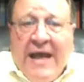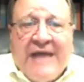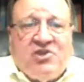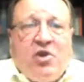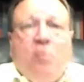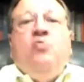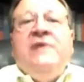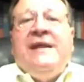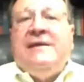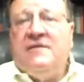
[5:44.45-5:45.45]
And so who
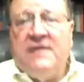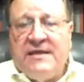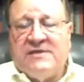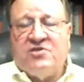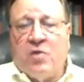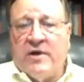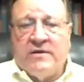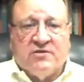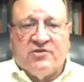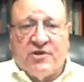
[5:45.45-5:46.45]
needed the
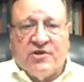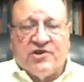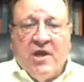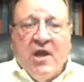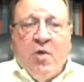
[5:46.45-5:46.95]
historical church?